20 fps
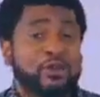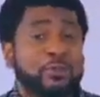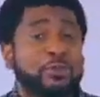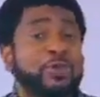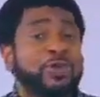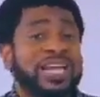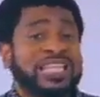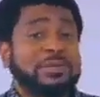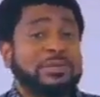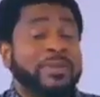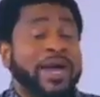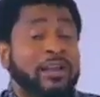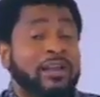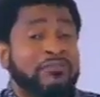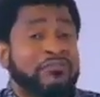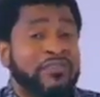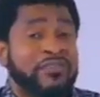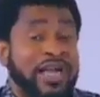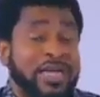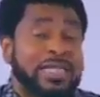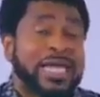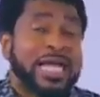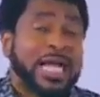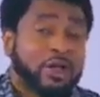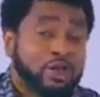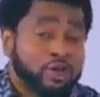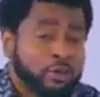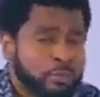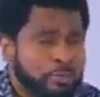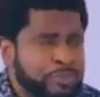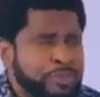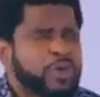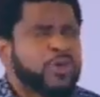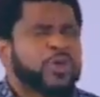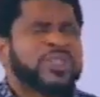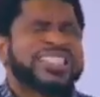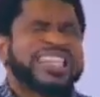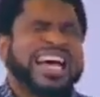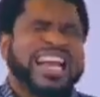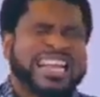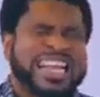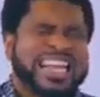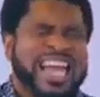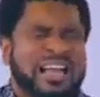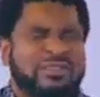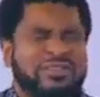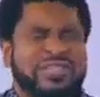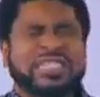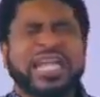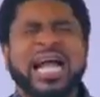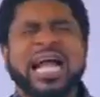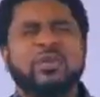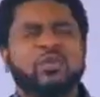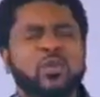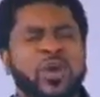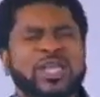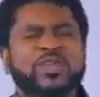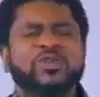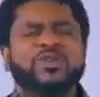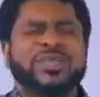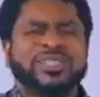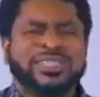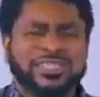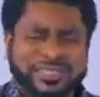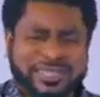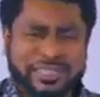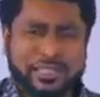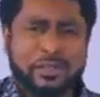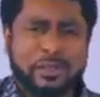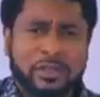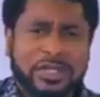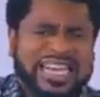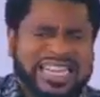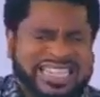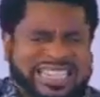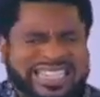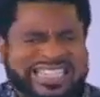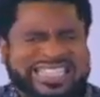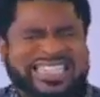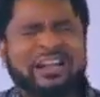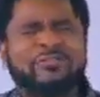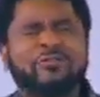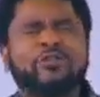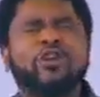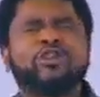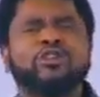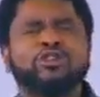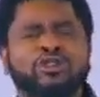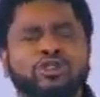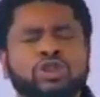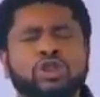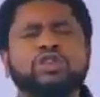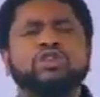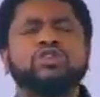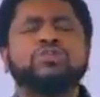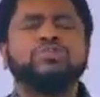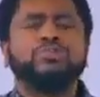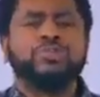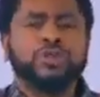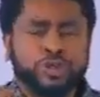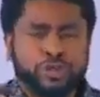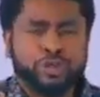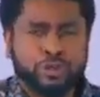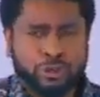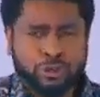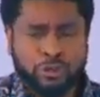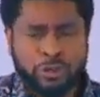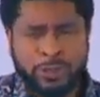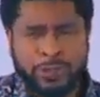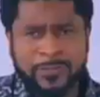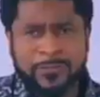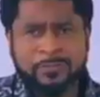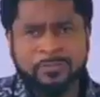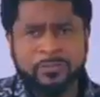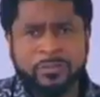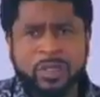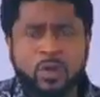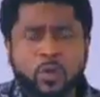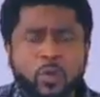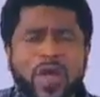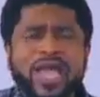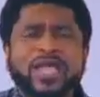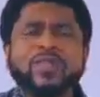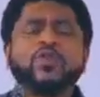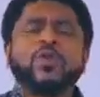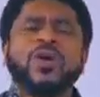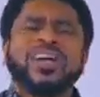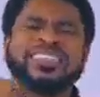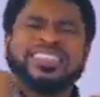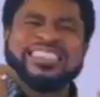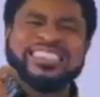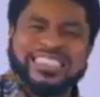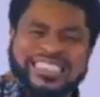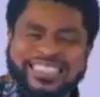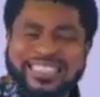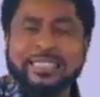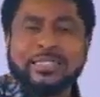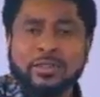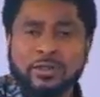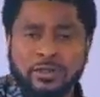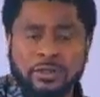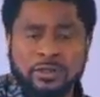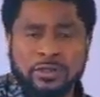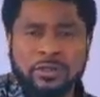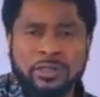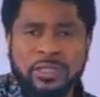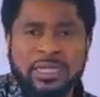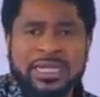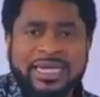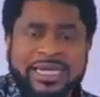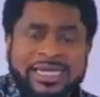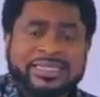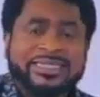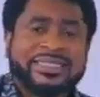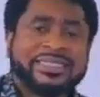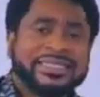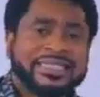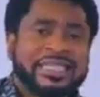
you build. As a matter of fact, you build that lifestyle when you are single. The self-control you build when you are single is the